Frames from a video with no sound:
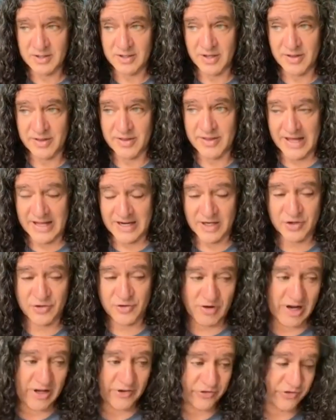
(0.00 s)
to then
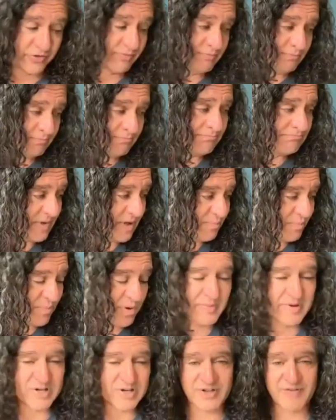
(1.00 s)
address
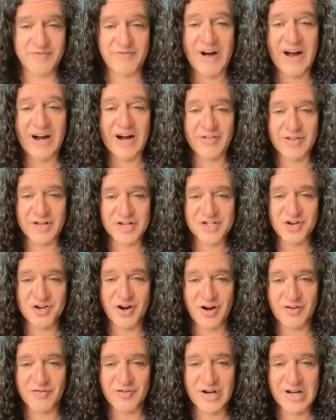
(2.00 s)
pretty much the fire that
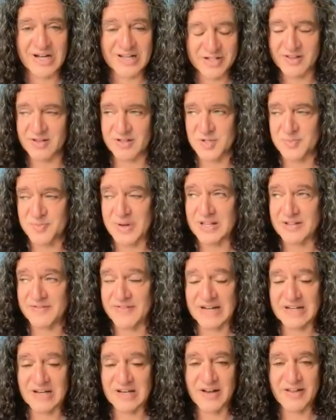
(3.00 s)
started overnight, despite the
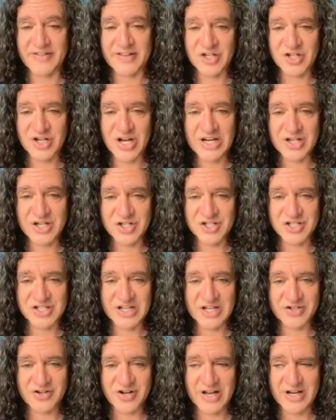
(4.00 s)
fact that nothing changed since
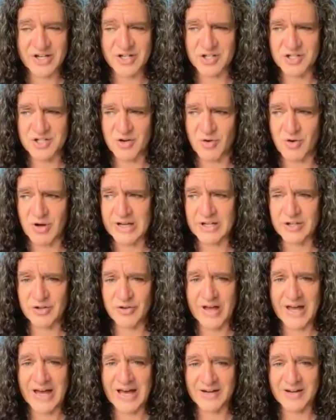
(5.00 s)
yesterday. And she said, Oh, I can
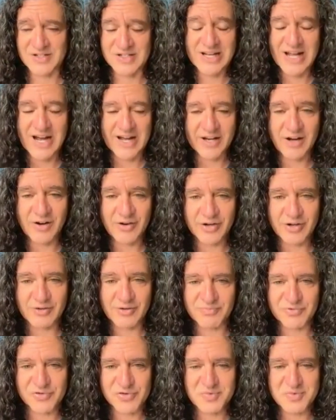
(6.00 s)
do that. I said, Yeah, I know.
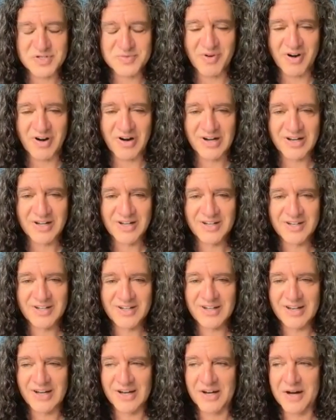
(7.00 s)
You're super smart.
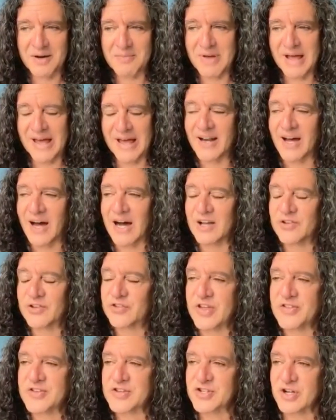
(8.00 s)
Um, and I
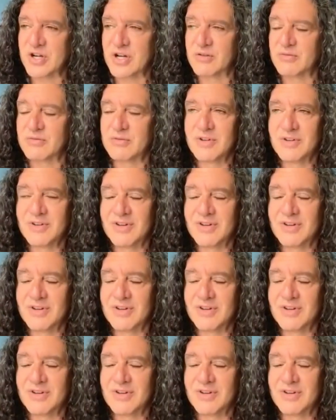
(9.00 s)
say this on a